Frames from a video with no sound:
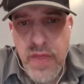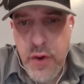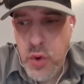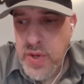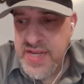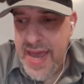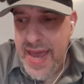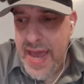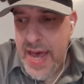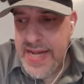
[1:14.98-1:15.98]
there was
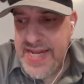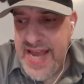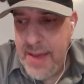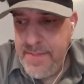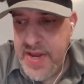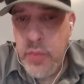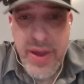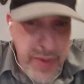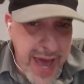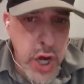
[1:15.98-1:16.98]
a attempted.
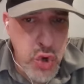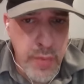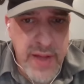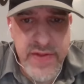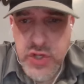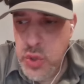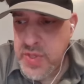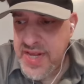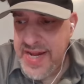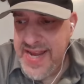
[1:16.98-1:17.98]
We, we kind of knew about this. There
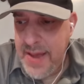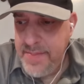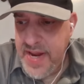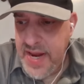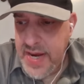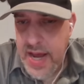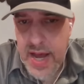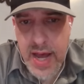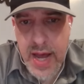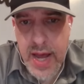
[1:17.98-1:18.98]
was an attempted
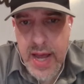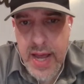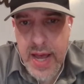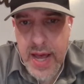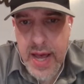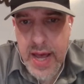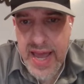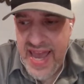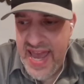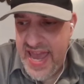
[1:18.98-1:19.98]
uh,
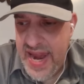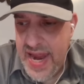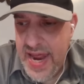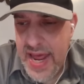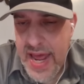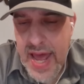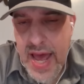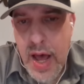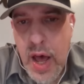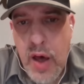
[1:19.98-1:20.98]
hit
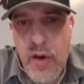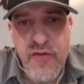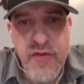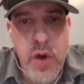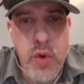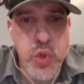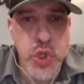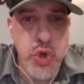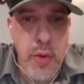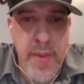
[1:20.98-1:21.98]
of
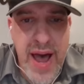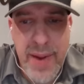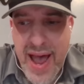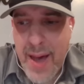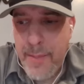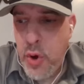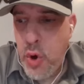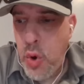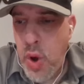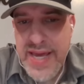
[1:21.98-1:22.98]
Rizzuto Mob
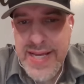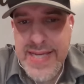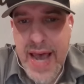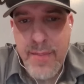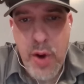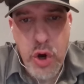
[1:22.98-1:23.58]
Capo Eastside